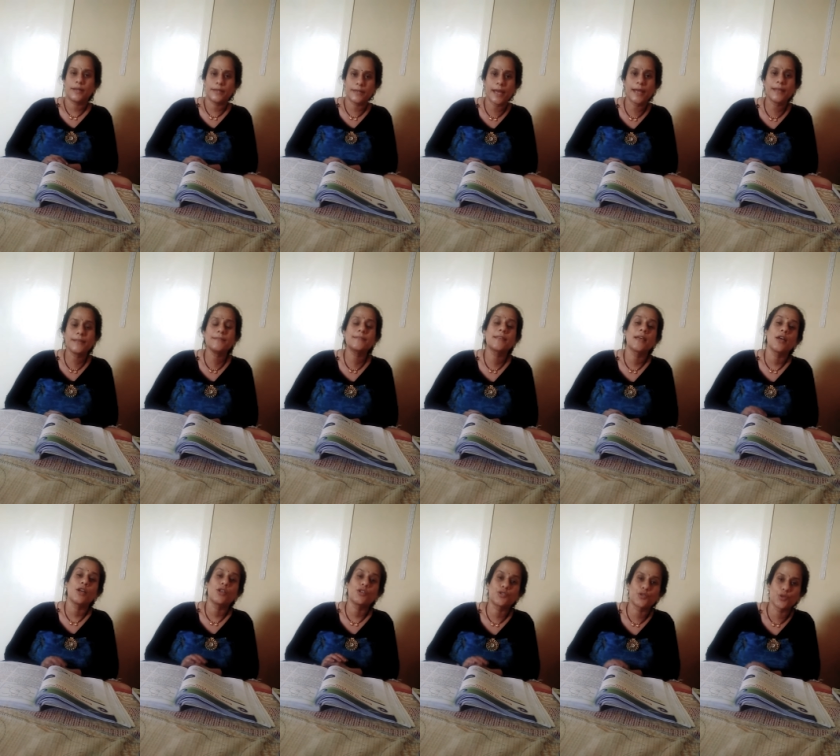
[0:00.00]
Yes?
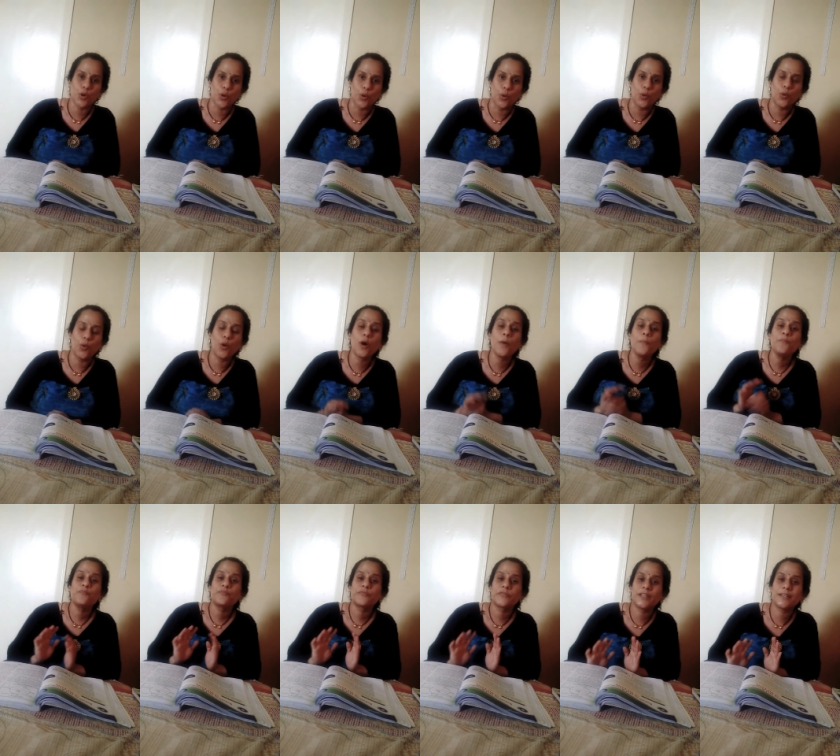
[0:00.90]
So,
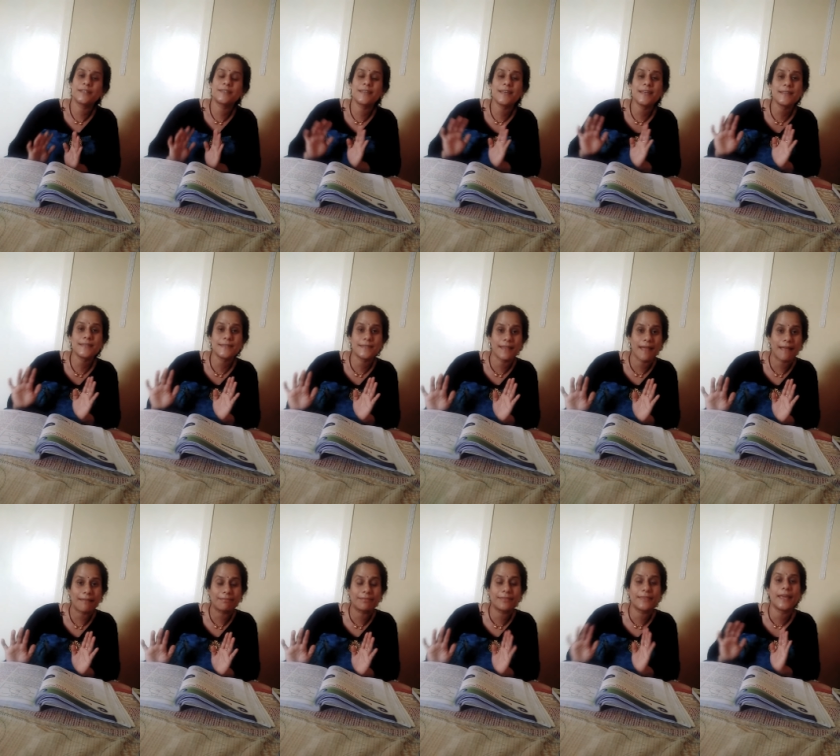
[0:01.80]
this is
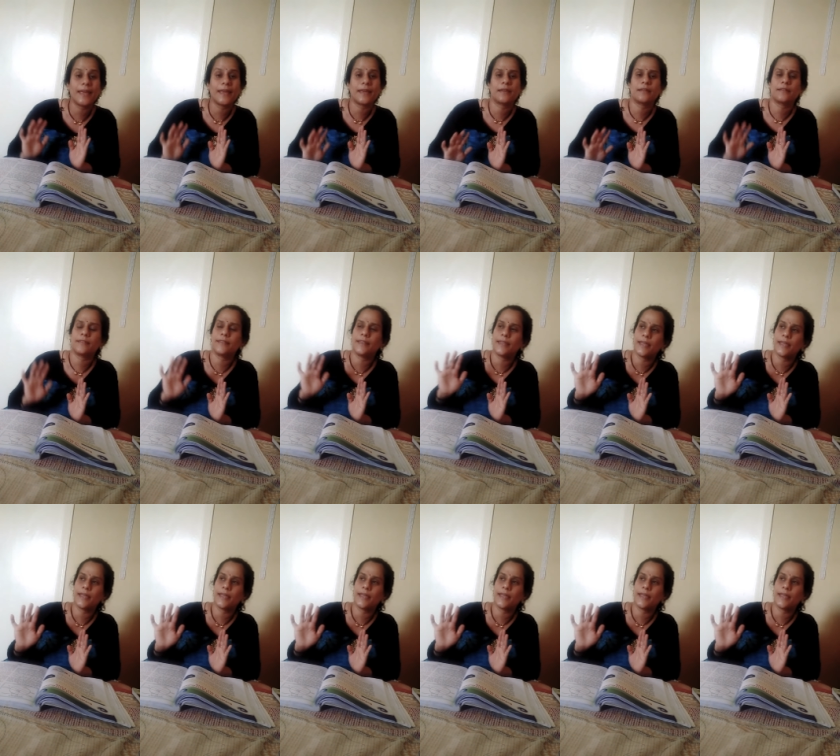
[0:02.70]
nothing.